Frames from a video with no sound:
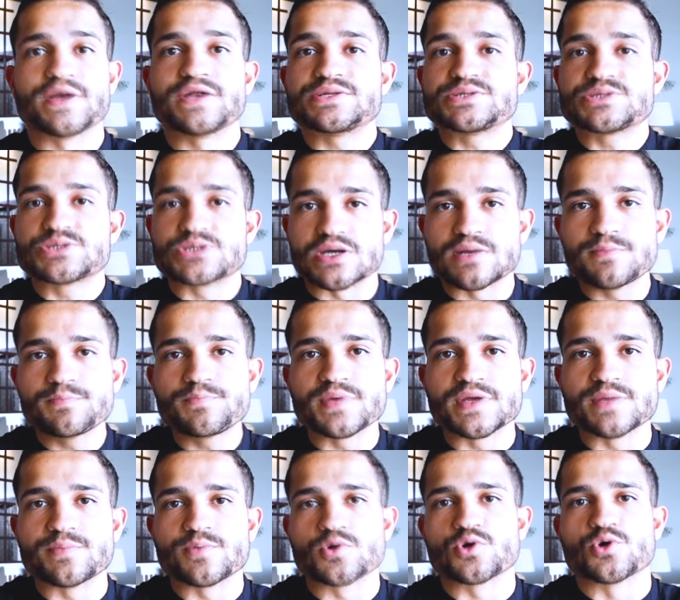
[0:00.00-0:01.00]
But some
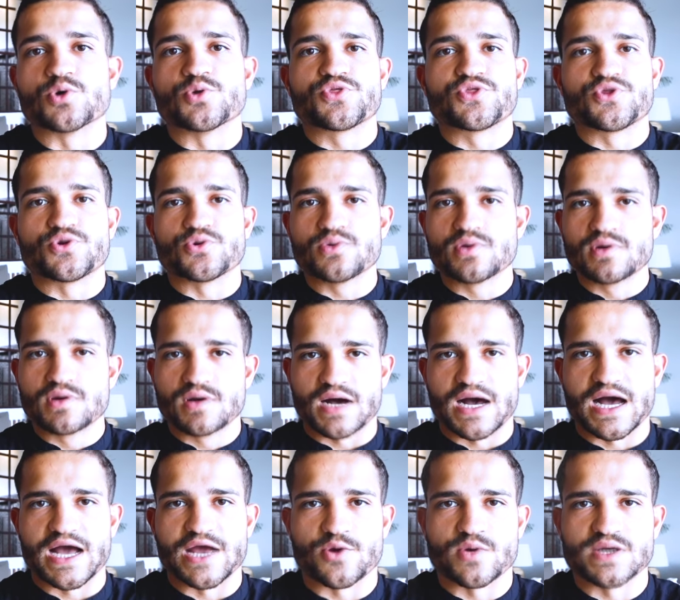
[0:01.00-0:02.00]
people go through
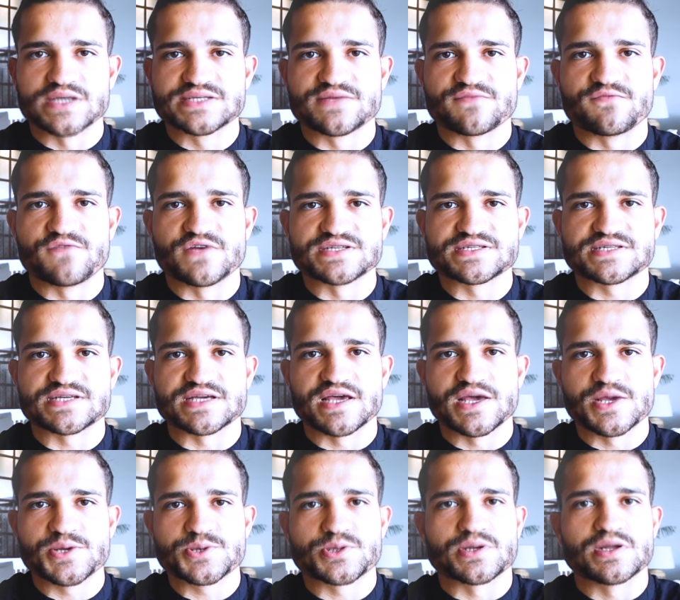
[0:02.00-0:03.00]
IRS
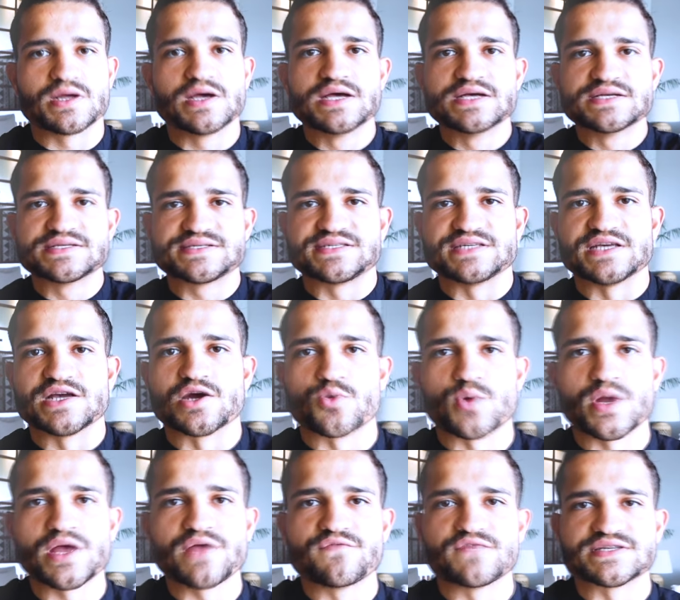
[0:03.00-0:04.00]
investigation,
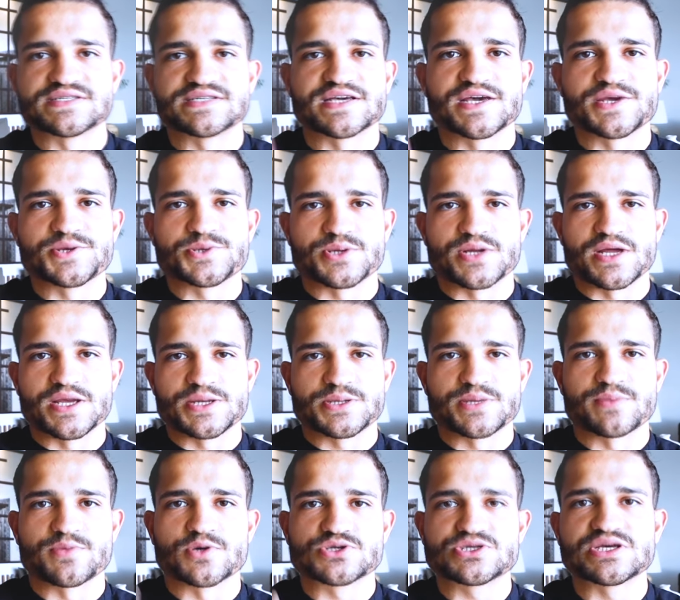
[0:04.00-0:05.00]
CRA investigation,
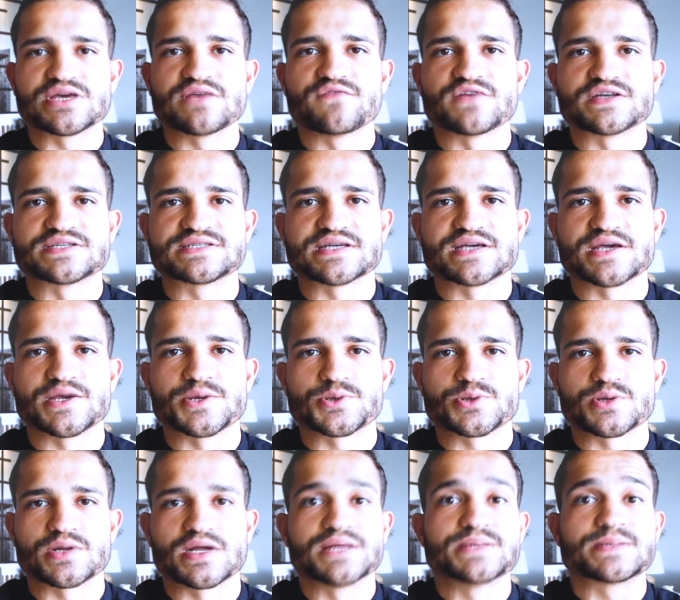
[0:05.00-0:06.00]
HMRC
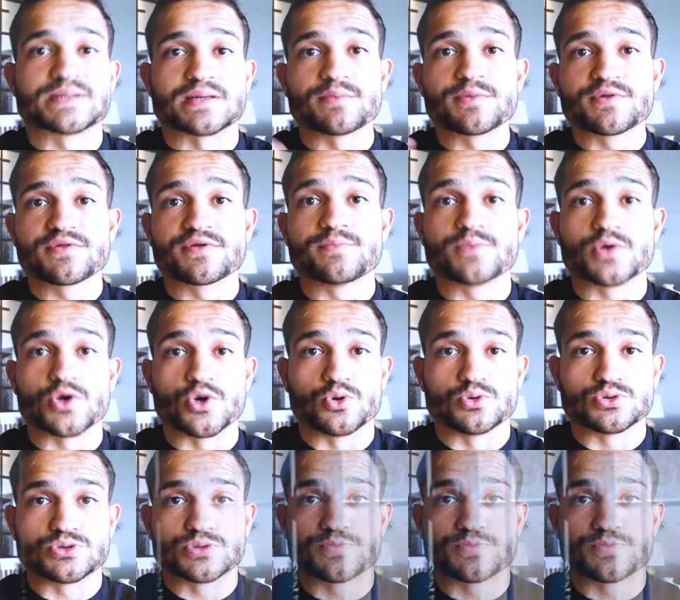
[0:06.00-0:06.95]
investigation, and some of them go